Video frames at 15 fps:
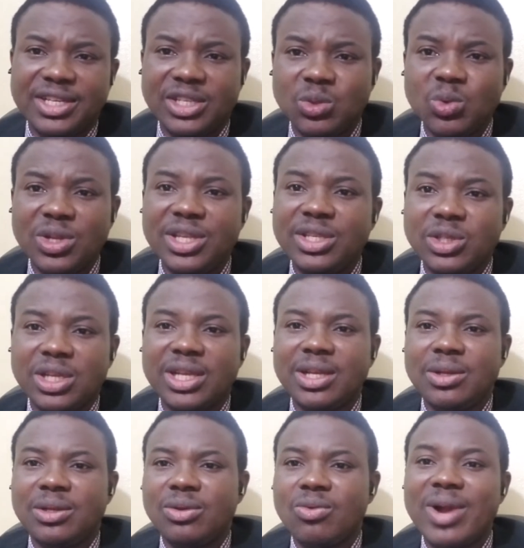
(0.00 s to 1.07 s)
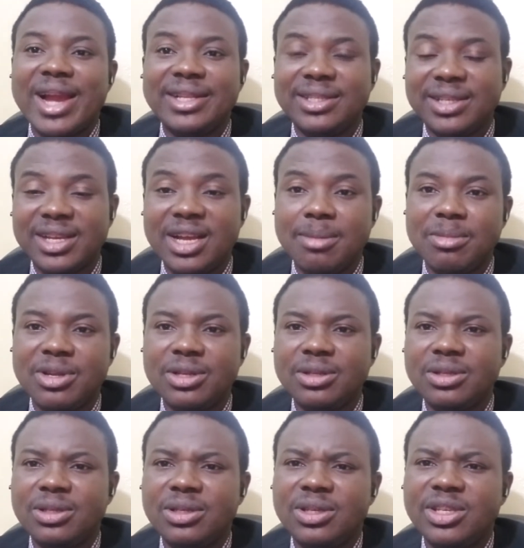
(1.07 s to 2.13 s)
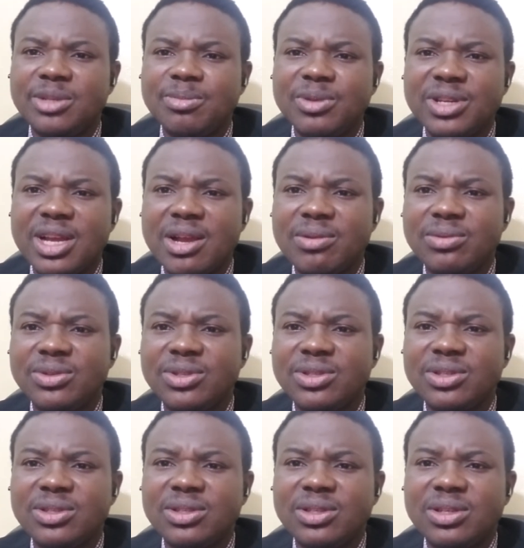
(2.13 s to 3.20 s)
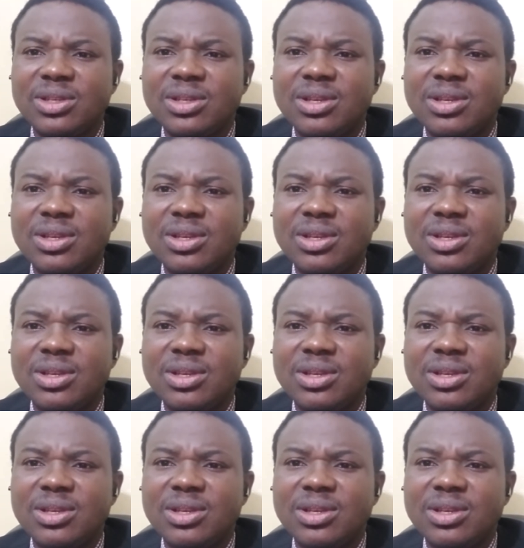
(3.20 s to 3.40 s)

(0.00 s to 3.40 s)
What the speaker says: this one is quite common, is pronounced